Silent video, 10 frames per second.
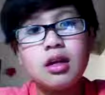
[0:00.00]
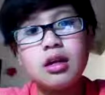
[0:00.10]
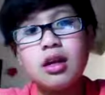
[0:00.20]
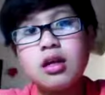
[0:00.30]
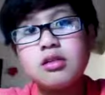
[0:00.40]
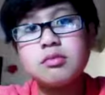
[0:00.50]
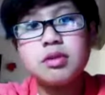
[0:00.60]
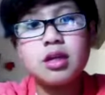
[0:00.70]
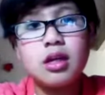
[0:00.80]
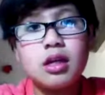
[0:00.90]
he asked
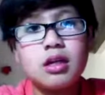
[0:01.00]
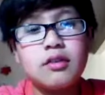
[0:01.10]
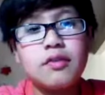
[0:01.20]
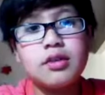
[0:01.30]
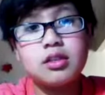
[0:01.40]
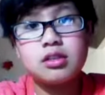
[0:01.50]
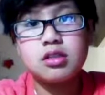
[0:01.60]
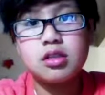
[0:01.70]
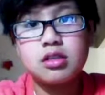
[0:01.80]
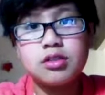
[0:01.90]
me again, and if I didn't
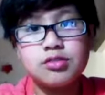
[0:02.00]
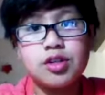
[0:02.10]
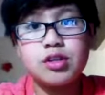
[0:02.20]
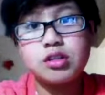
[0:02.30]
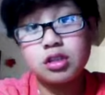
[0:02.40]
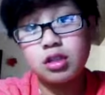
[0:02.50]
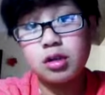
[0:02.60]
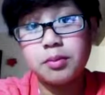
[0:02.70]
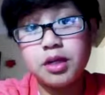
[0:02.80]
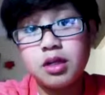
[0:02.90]
tell you, Jason's going to
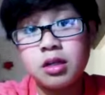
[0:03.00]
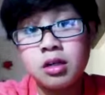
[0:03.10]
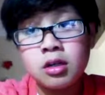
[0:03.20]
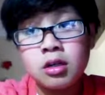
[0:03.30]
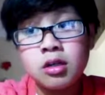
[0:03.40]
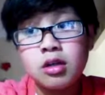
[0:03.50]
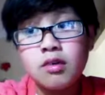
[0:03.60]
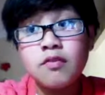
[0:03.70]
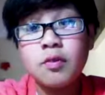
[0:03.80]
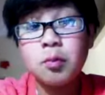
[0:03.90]
come here
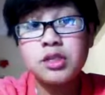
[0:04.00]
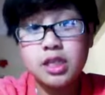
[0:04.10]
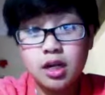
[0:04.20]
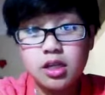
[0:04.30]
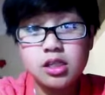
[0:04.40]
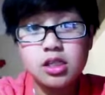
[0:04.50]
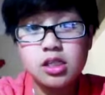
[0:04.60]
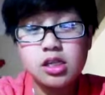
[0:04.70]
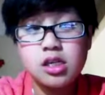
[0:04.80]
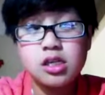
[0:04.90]
from
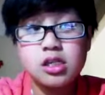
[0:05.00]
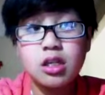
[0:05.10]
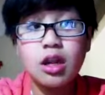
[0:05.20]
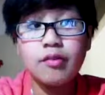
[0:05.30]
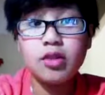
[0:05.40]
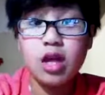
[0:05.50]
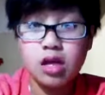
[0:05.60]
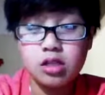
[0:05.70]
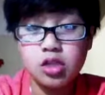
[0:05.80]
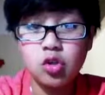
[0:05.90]
Wisconsin because he left,
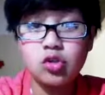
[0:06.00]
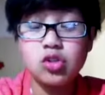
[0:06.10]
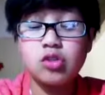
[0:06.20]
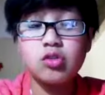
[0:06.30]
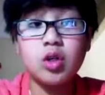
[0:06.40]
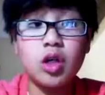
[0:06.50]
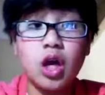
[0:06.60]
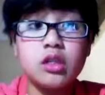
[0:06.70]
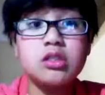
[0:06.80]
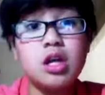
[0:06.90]
as I told you, a
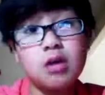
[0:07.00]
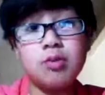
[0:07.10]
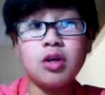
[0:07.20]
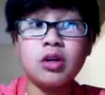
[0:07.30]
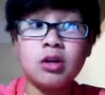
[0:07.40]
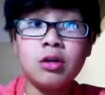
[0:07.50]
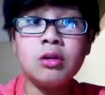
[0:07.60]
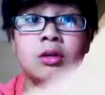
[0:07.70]
long time ago.